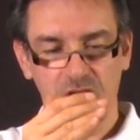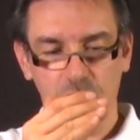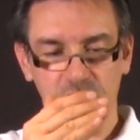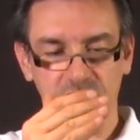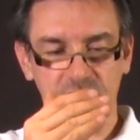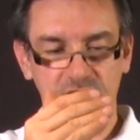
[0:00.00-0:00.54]

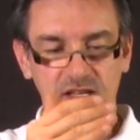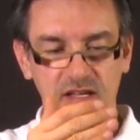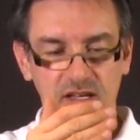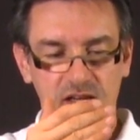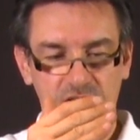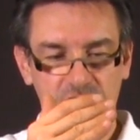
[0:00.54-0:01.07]

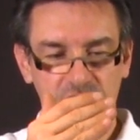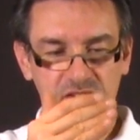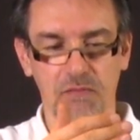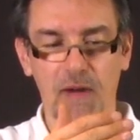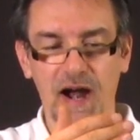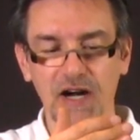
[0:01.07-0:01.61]

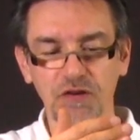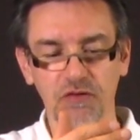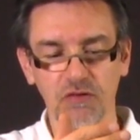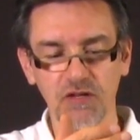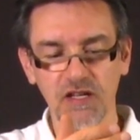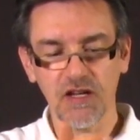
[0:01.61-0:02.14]

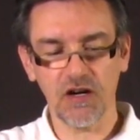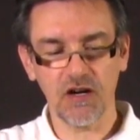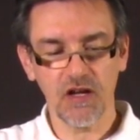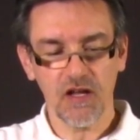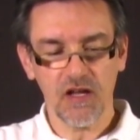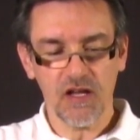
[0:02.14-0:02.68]
smartphone here,
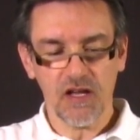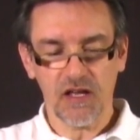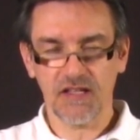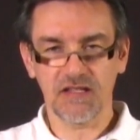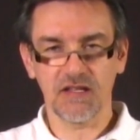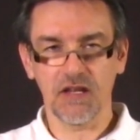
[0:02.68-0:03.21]

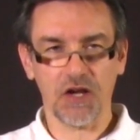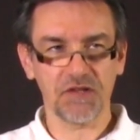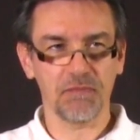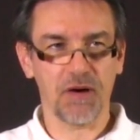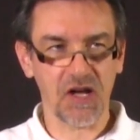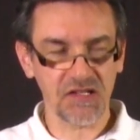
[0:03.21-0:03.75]
it's
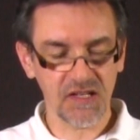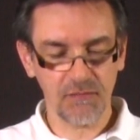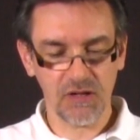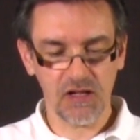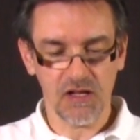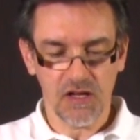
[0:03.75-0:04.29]
not
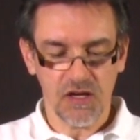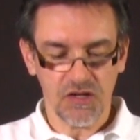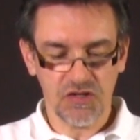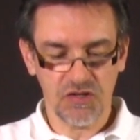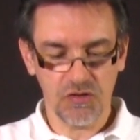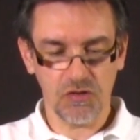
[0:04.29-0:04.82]
possible
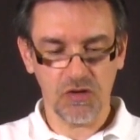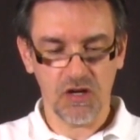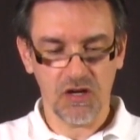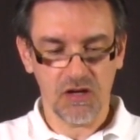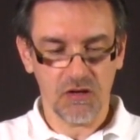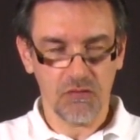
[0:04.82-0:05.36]

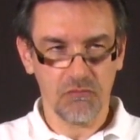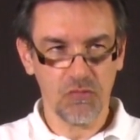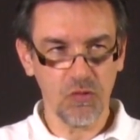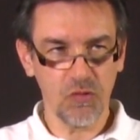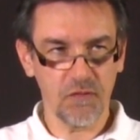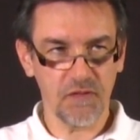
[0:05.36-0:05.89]
to
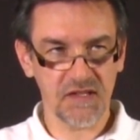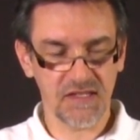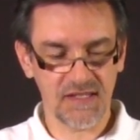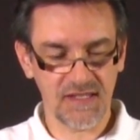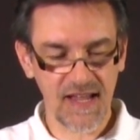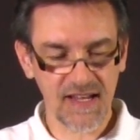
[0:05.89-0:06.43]
move the
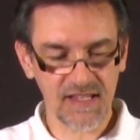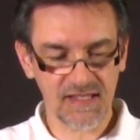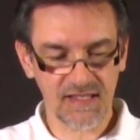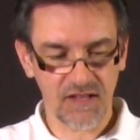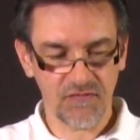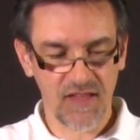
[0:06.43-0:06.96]

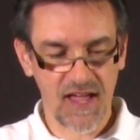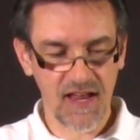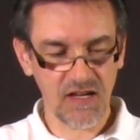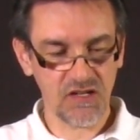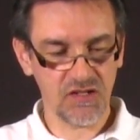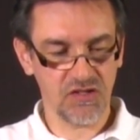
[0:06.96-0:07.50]
sticks
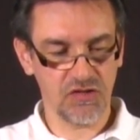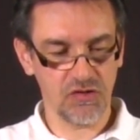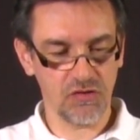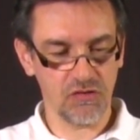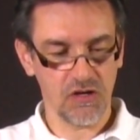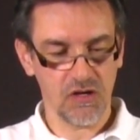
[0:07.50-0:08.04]
and
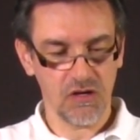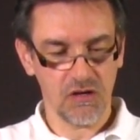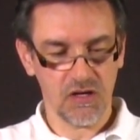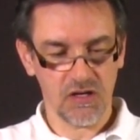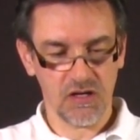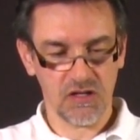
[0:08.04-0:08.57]
to
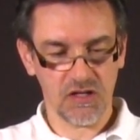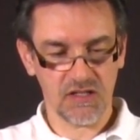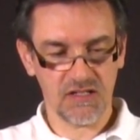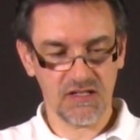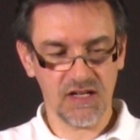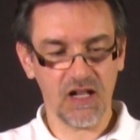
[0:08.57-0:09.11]

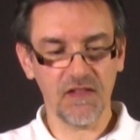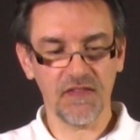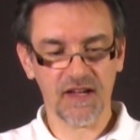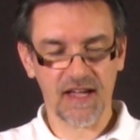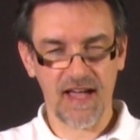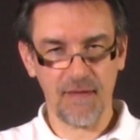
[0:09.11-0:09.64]
tilt
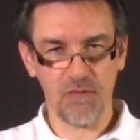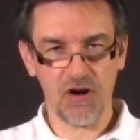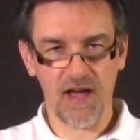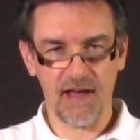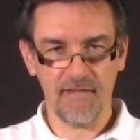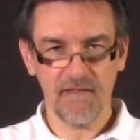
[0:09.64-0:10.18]
the
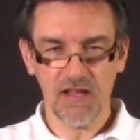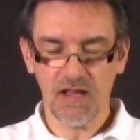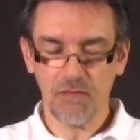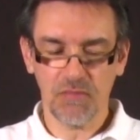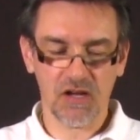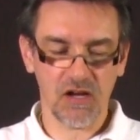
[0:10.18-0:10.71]
camera,
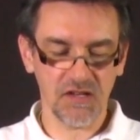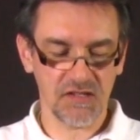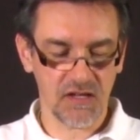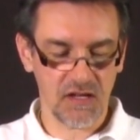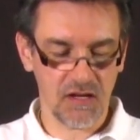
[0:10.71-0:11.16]
because